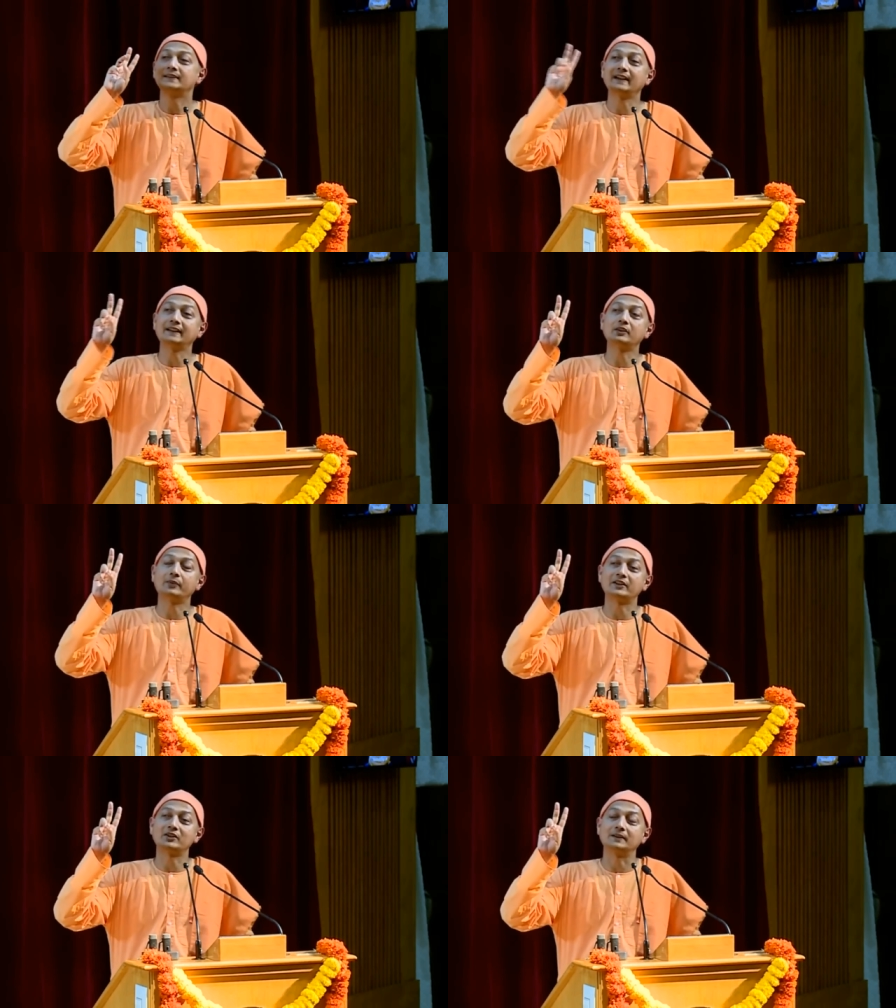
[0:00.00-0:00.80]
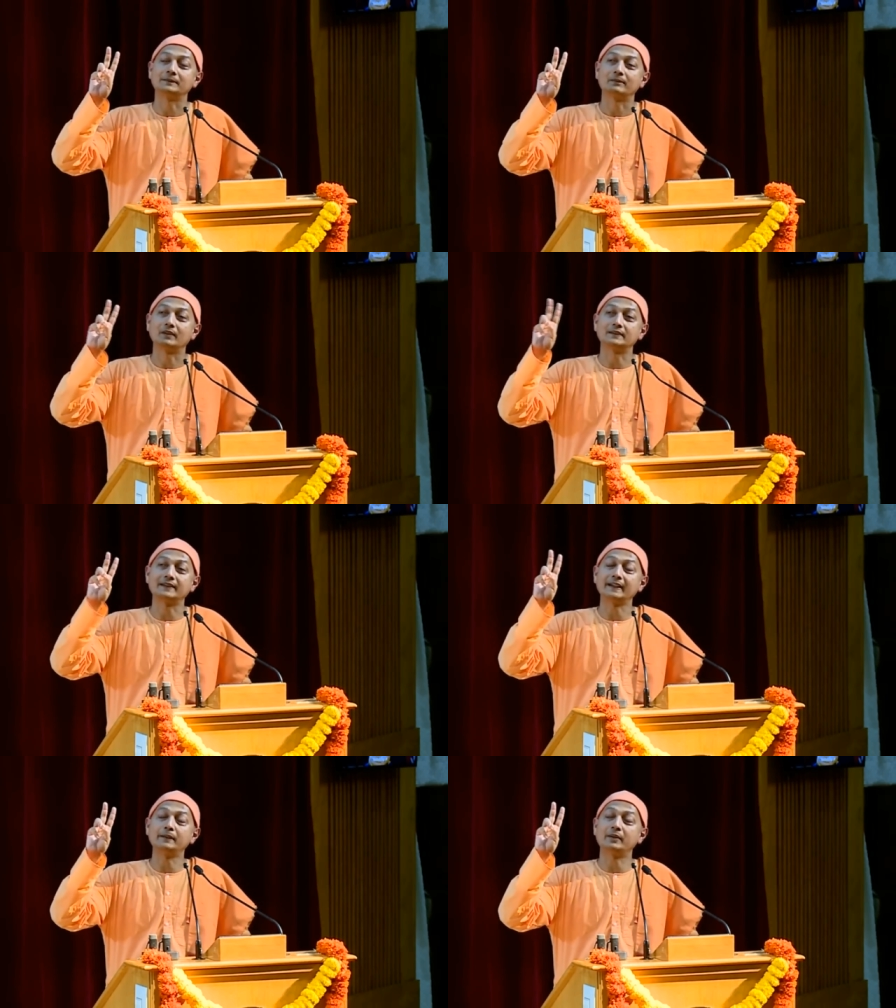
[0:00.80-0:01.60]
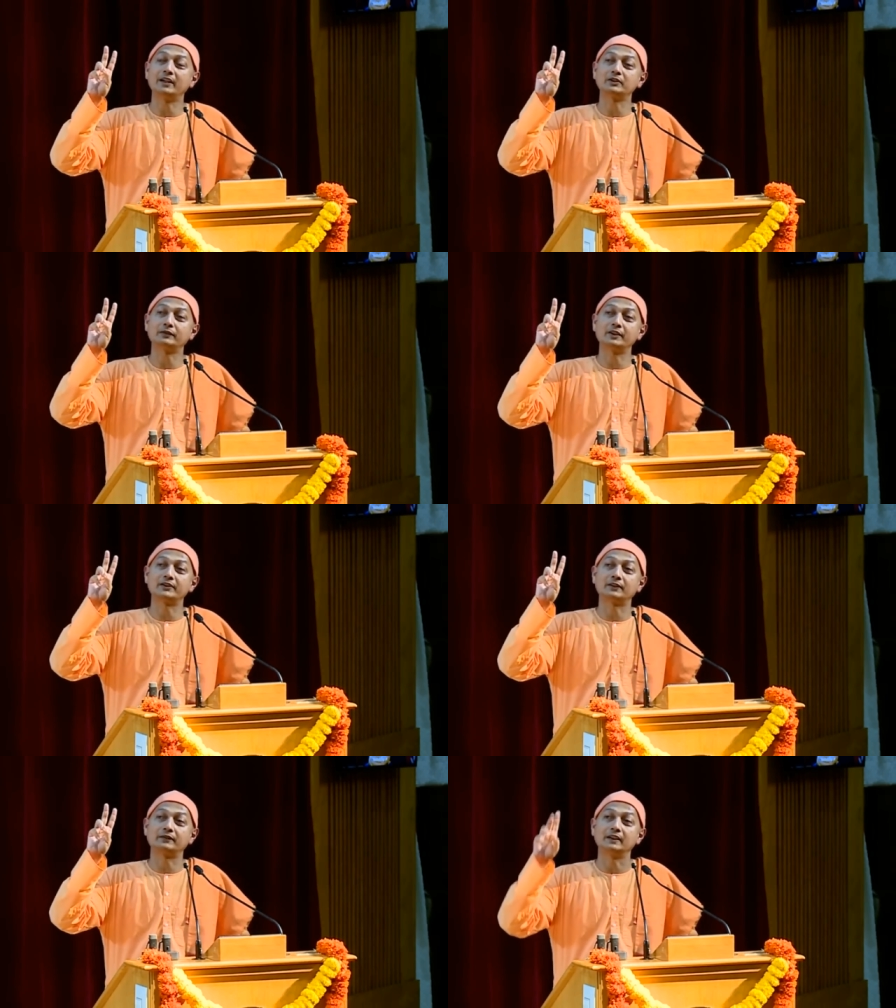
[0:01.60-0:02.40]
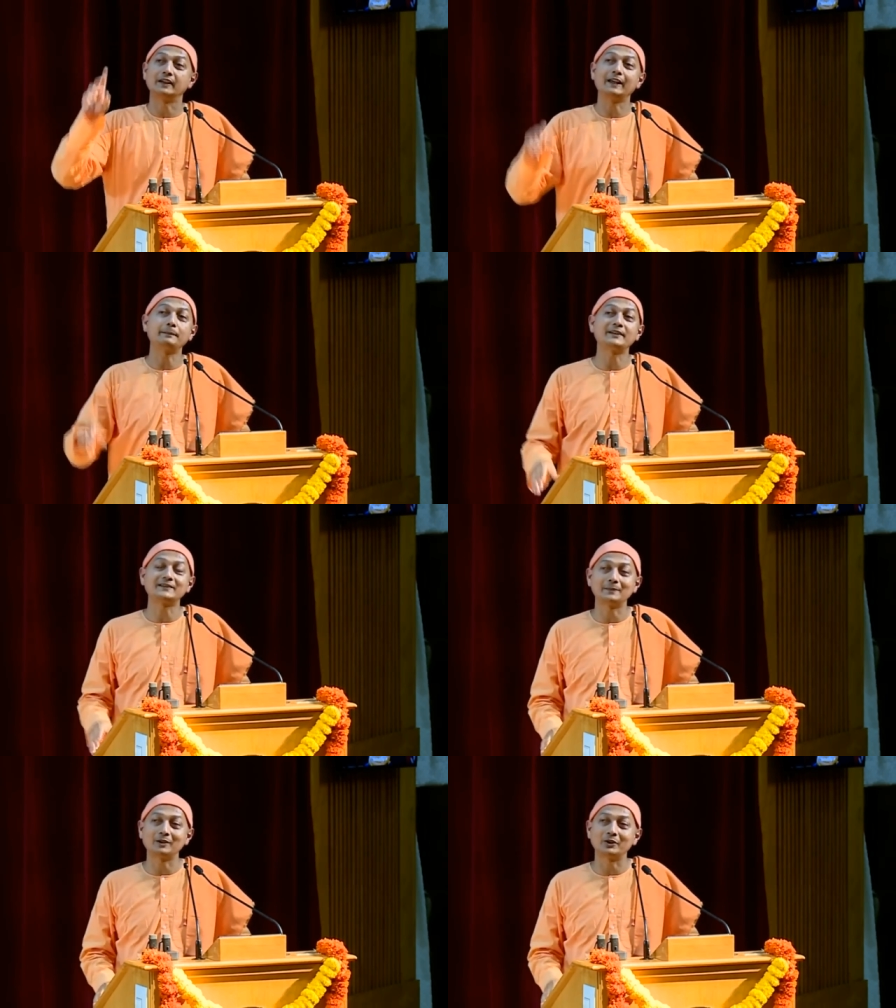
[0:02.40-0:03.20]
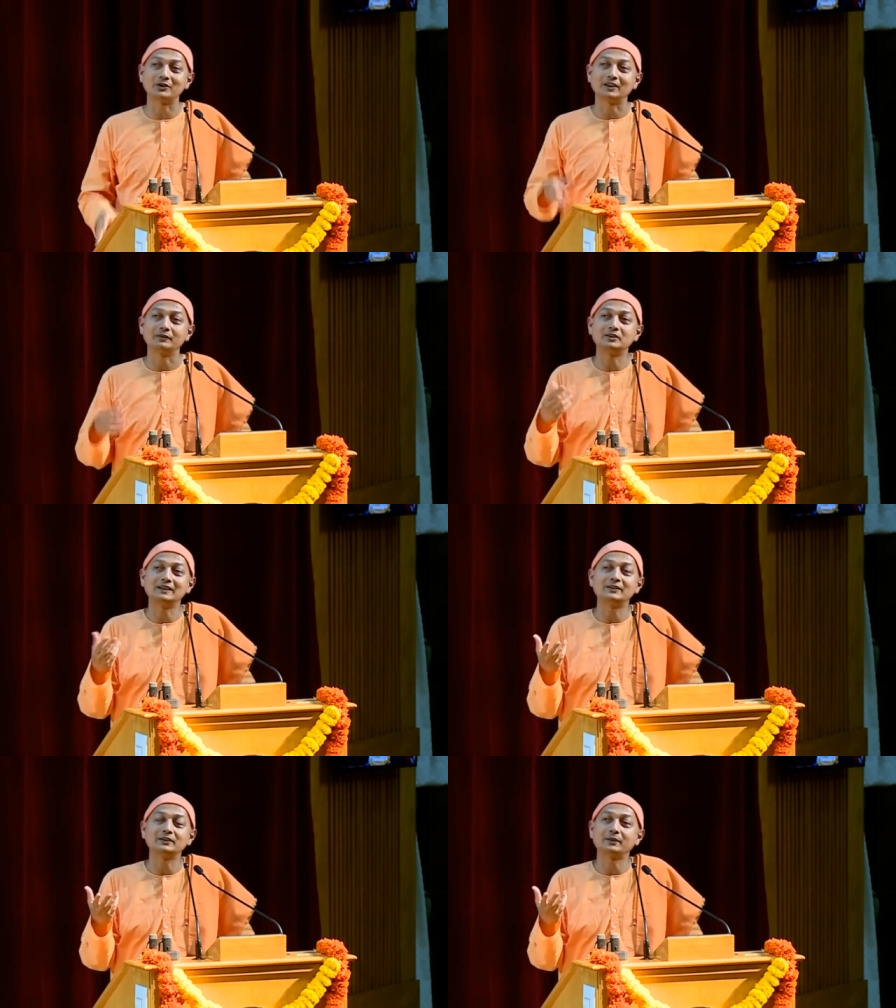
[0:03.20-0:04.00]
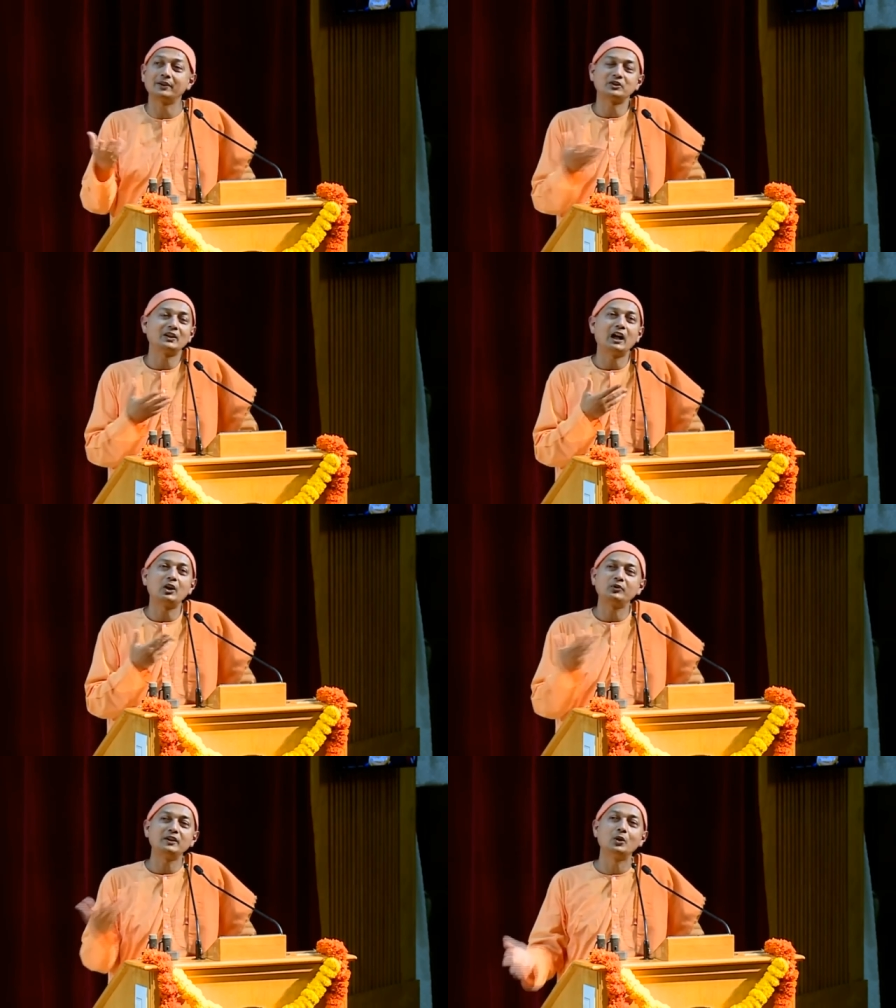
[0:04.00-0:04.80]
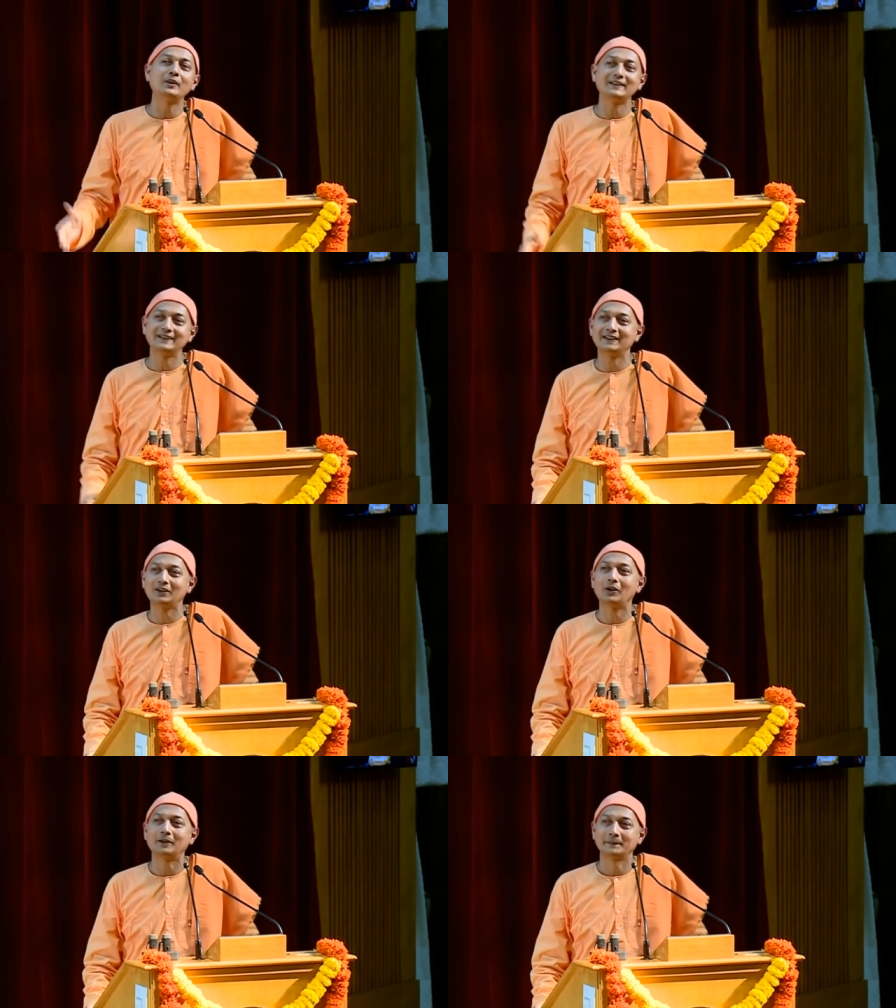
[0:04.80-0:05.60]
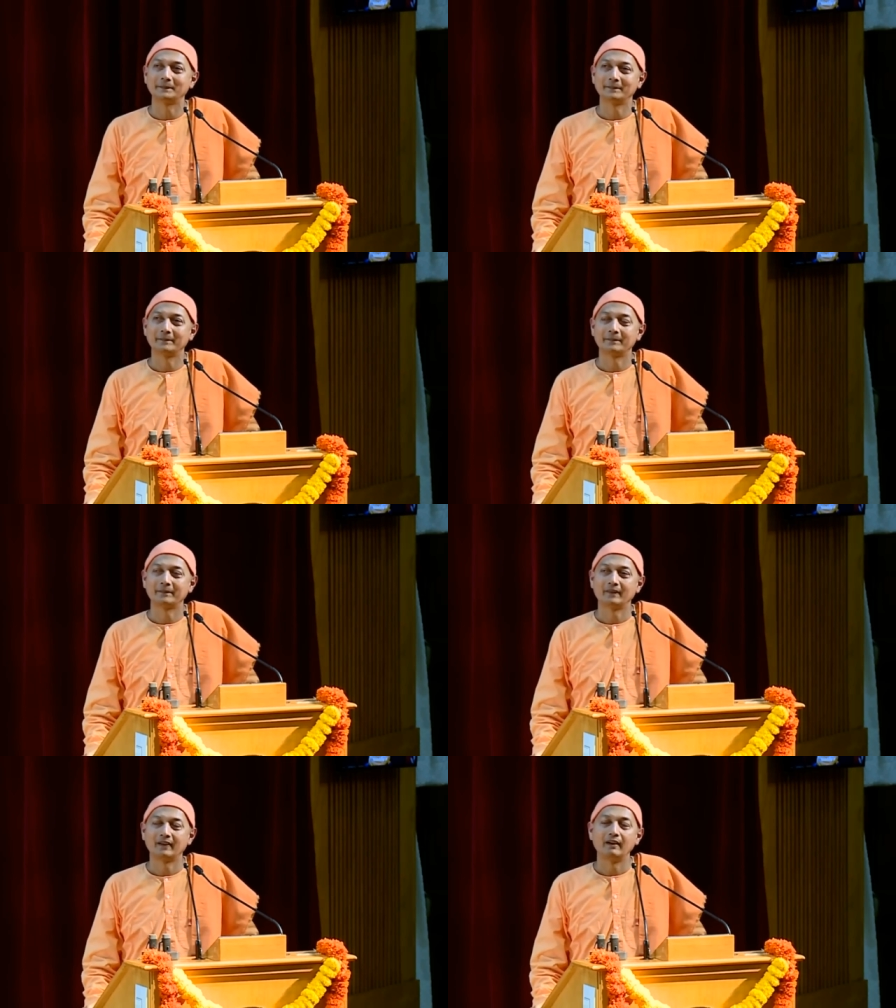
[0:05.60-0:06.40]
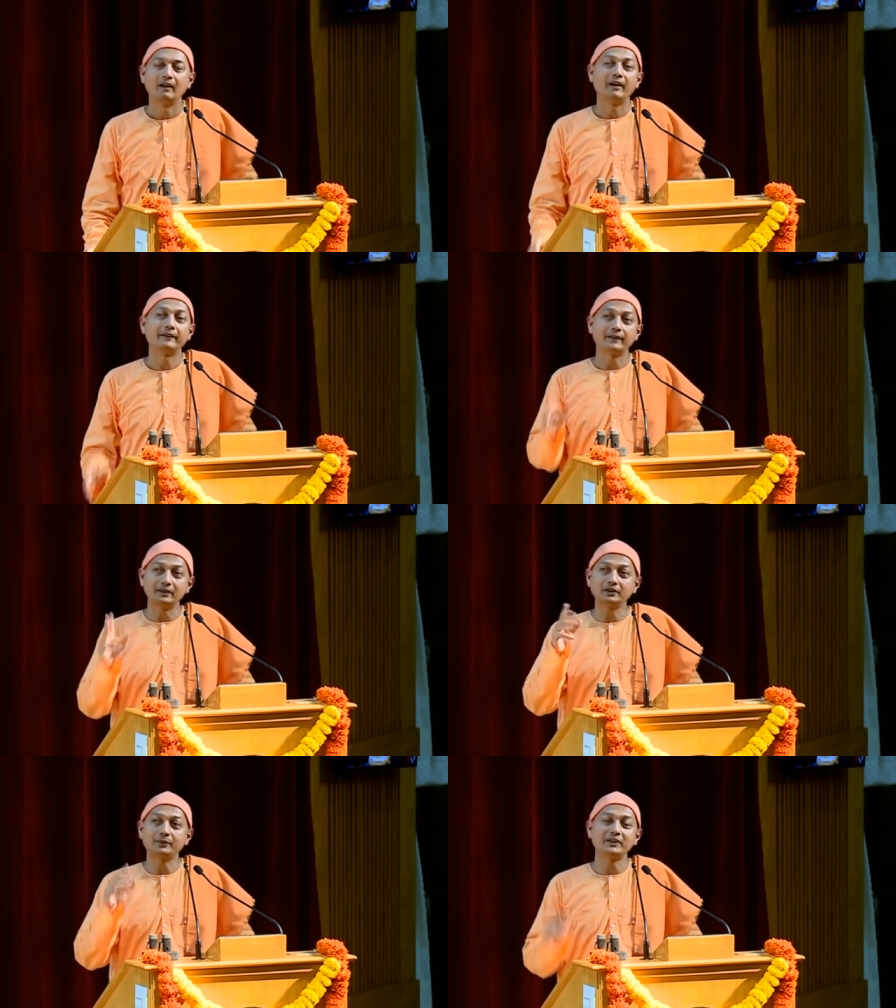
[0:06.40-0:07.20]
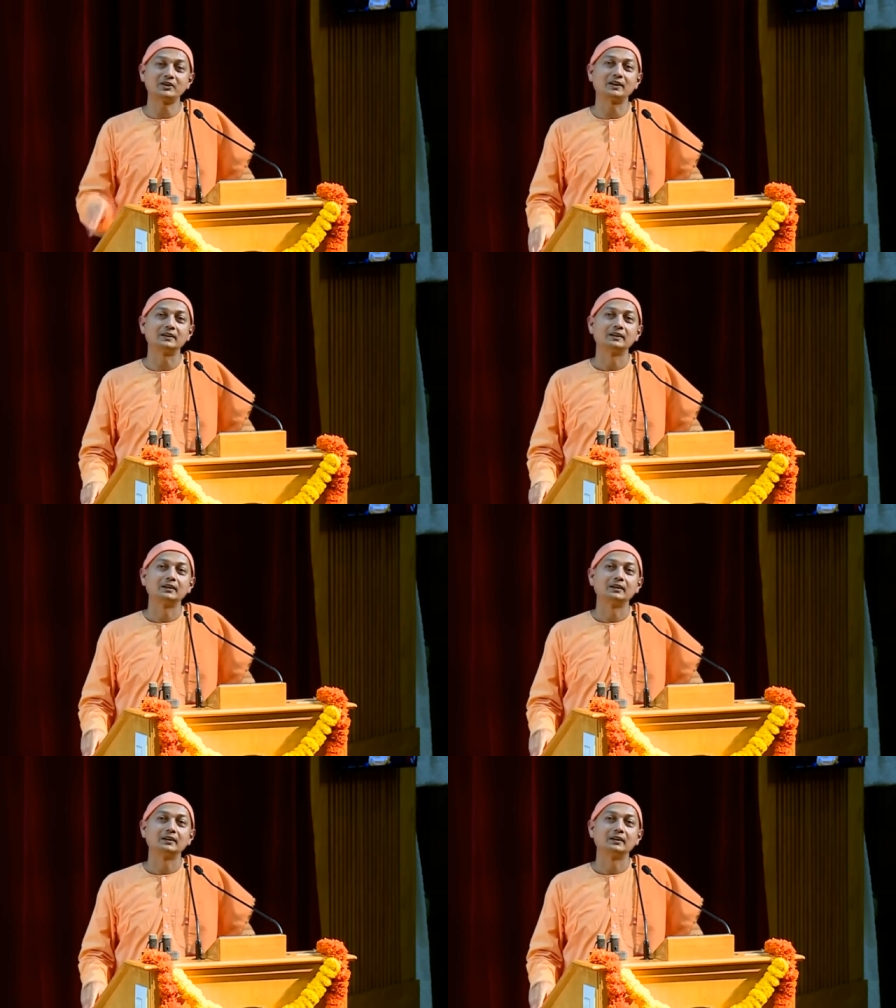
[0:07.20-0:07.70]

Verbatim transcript: Second question, uh, second branch of philosophy, epistemology, which deals with the question how do we know anything at all? And the third question,